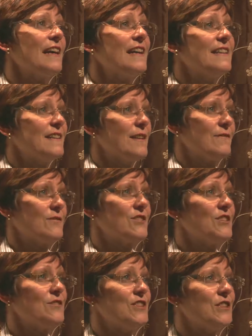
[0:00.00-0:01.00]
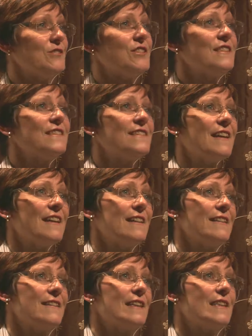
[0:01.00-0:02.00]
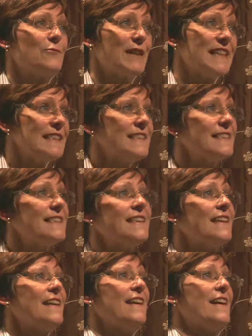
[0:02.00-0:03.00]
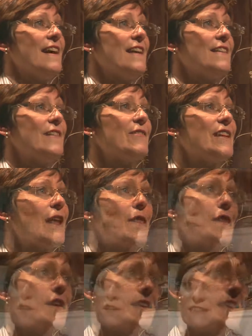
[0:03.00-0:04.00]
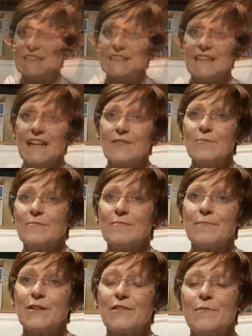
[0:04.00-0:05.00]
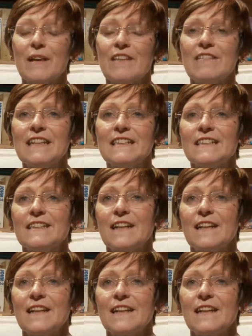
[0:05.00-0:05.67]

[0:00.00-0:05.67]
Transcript: Ian and I have got two children, they're twins, they're in their 30s now, both are married,